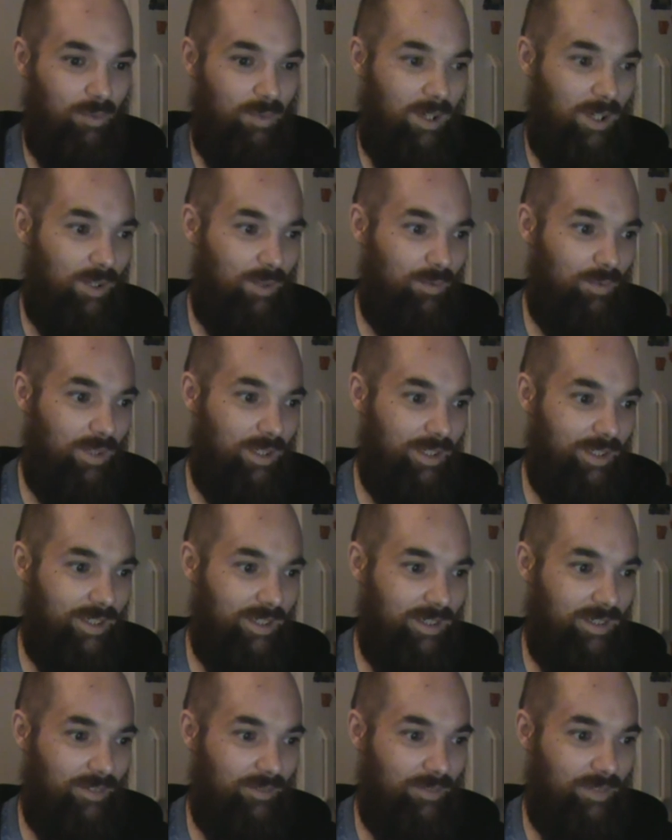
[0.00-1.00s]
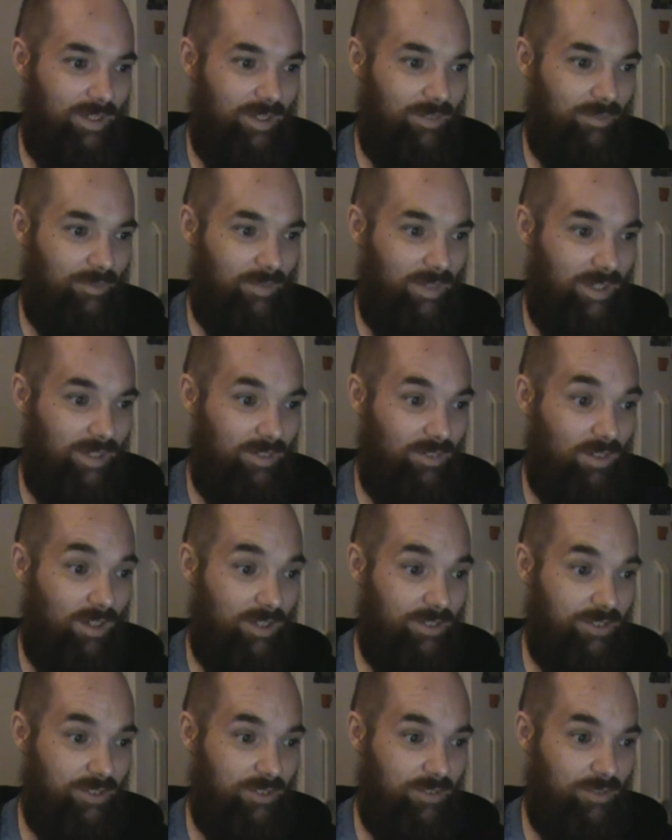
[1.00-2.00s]
while working in a
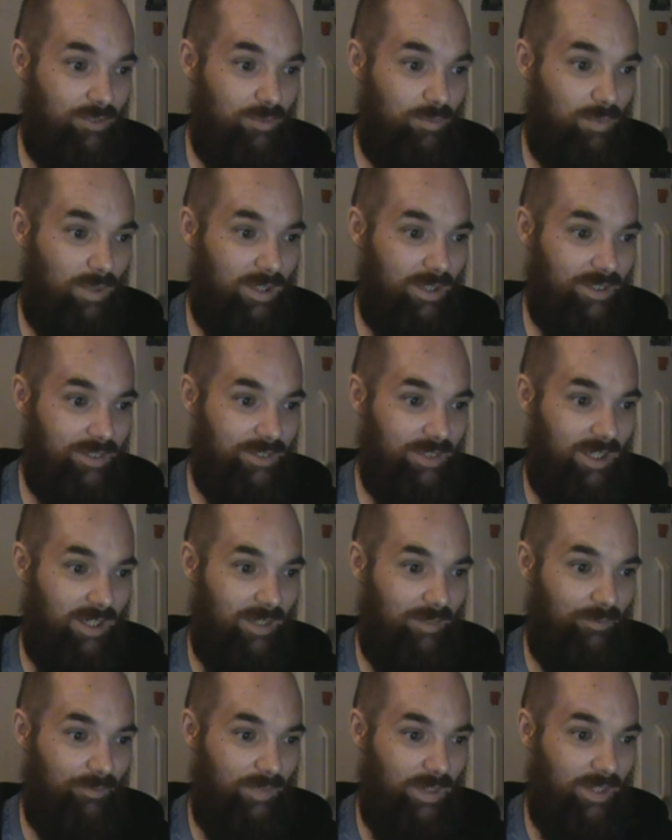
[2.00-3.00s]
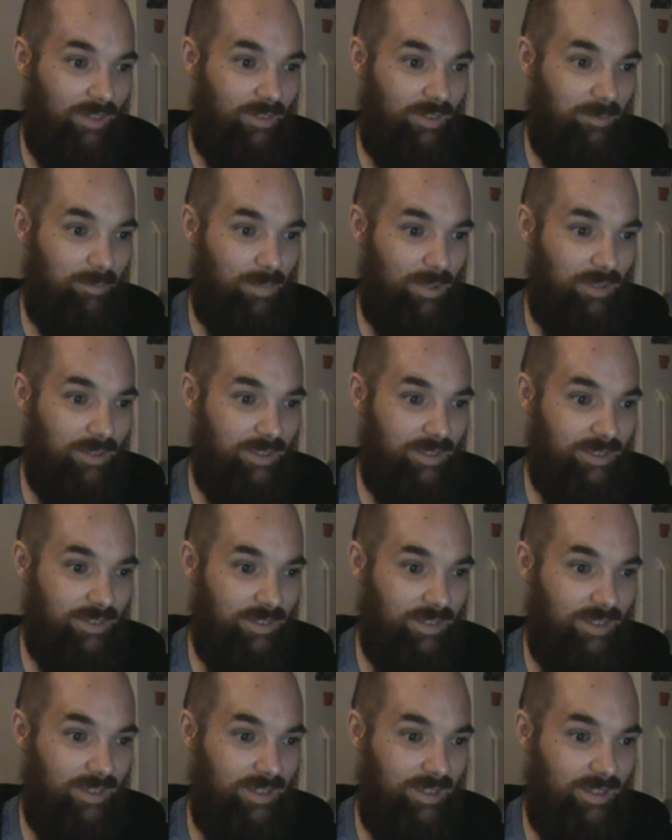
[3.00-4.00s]
radiological work site, fell and broke his
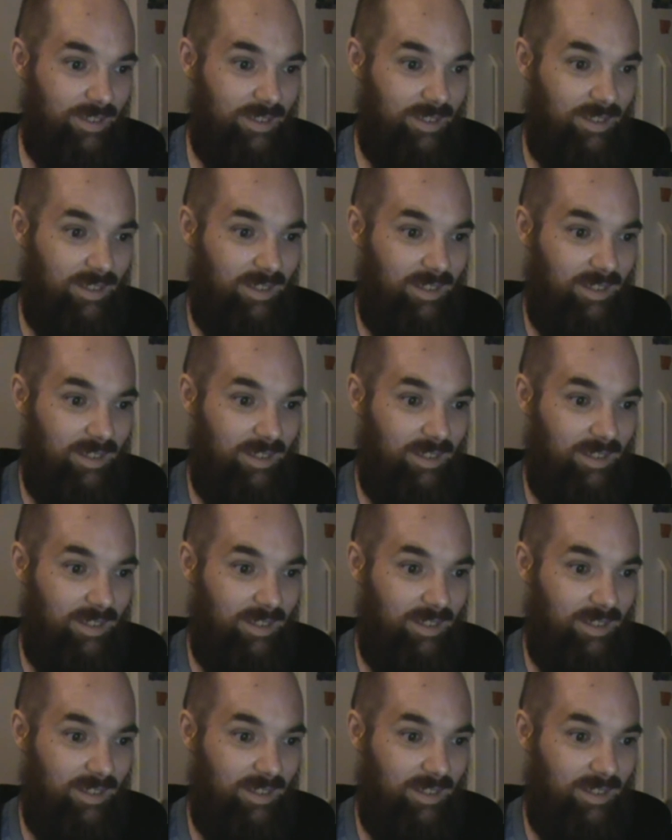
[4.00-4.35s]
leg.